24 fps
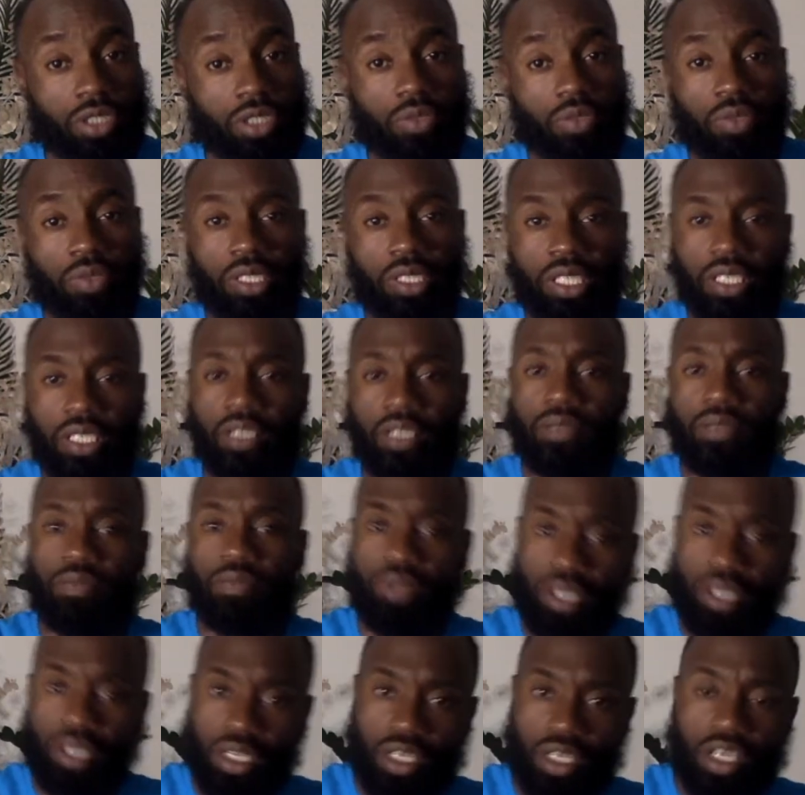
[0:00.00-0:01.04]
weekend,
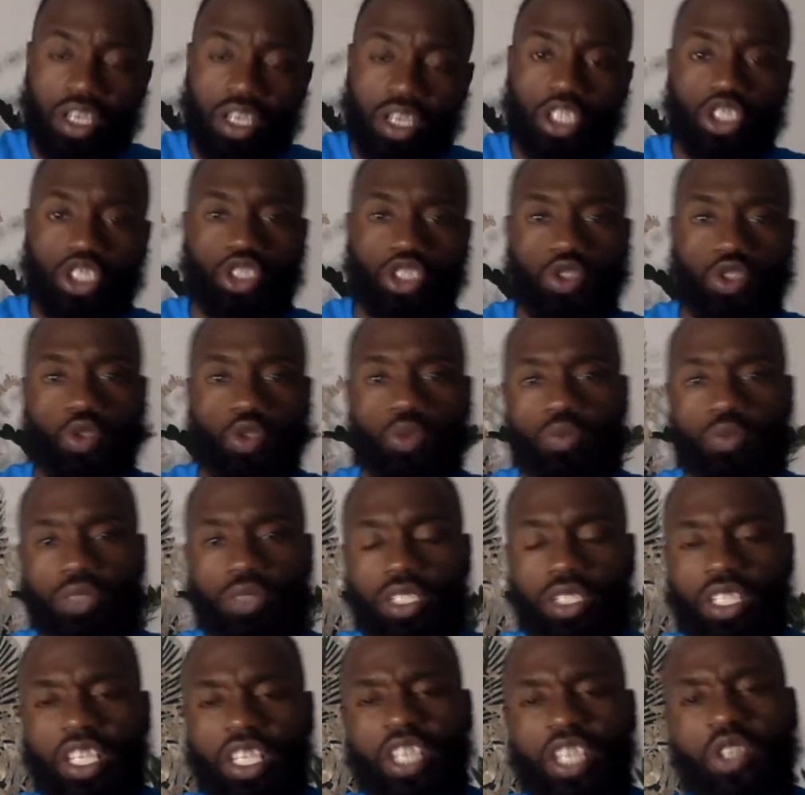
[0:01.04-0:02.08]
but, you know,
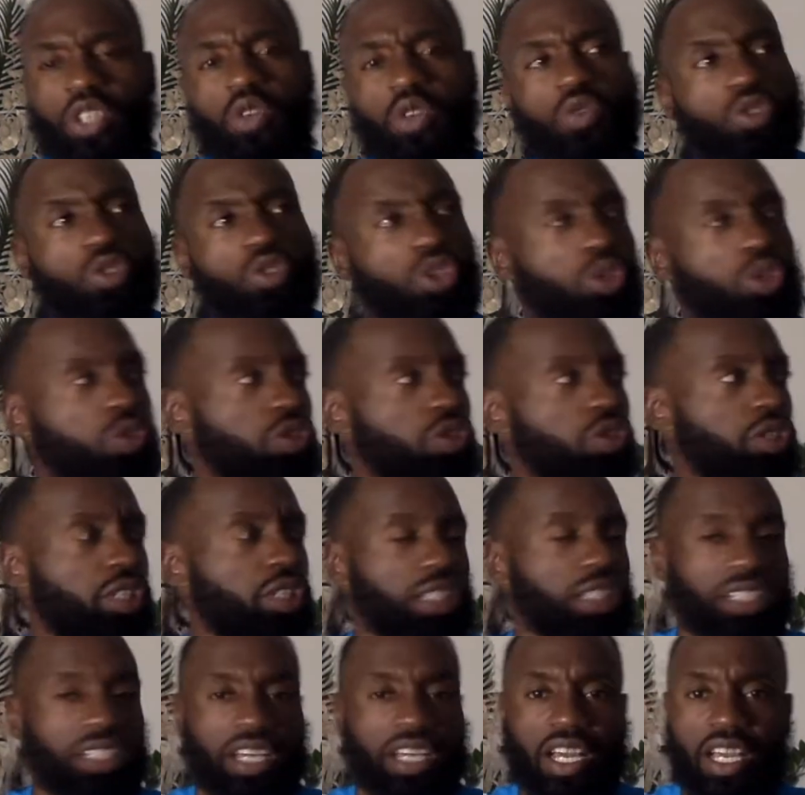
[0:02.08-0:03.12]
they don't know
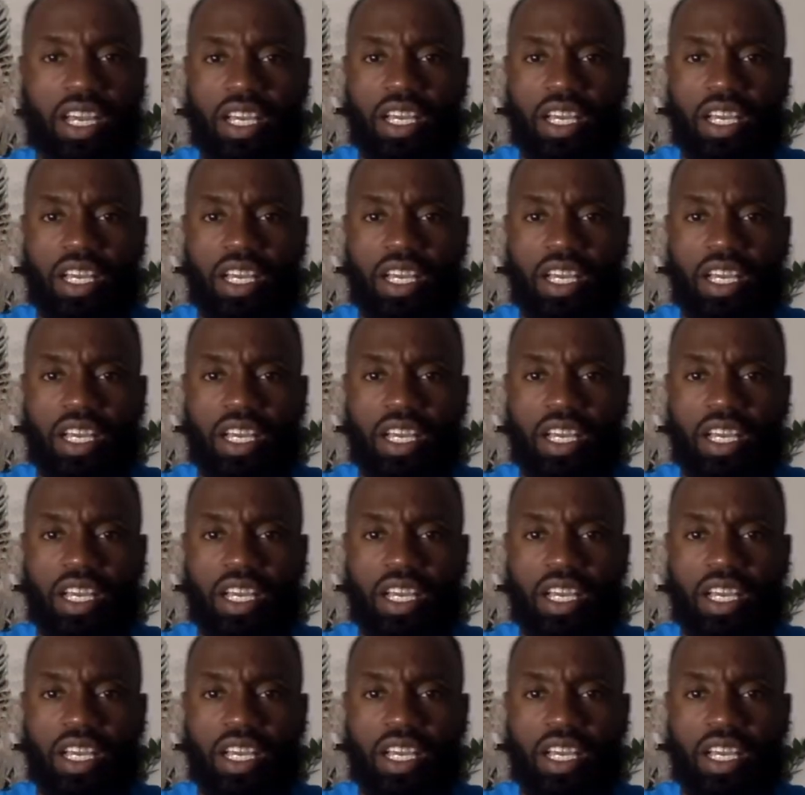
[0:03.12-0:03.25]
that